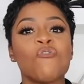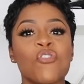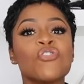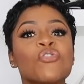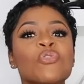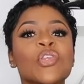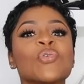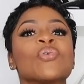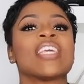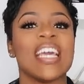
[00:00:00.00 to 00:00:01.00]
for you
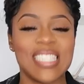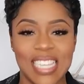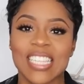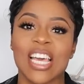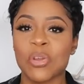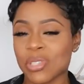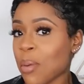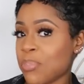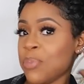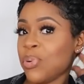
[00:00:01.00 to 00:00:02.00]
to get it. Because I know
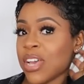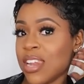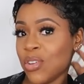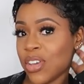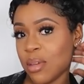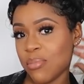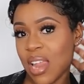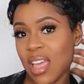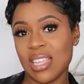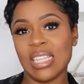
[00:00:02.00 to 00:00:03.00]
some people can look at them and be
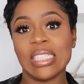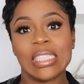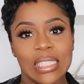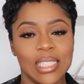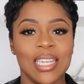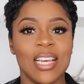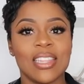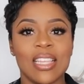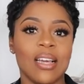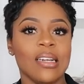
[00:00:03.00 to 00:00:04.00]
like,
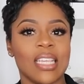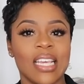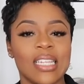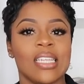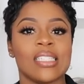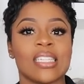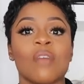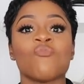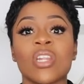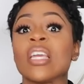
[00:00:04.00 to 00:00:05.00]
they're, they're hideous. And
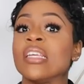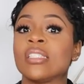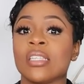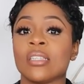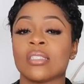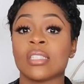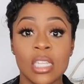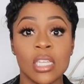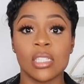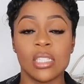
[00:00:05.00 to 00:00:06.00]
I'm really into
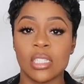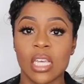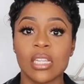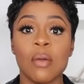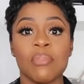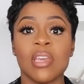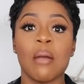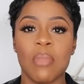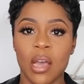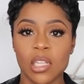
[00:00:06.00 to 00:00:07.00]
sneakers these days. Like me
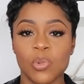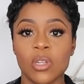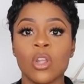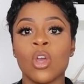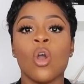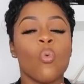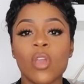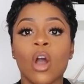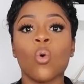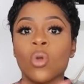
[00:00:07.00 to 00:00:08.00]
and my husband,
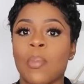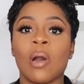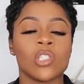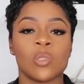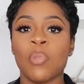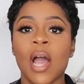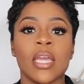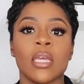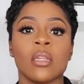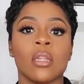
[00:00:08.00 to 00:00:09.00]
we are all about just
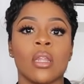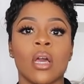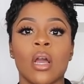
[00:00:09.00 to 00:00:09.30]
buying